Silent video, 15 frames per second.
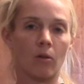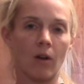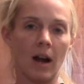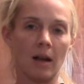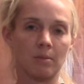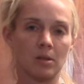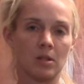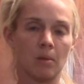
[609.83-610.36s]

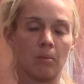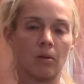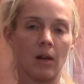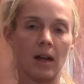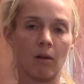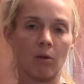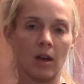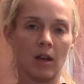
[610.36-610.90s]
grams to
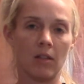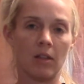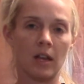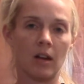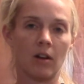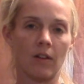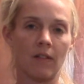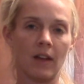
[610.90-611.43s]
play with
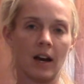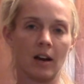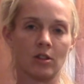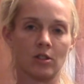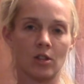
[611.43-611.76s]
here and there.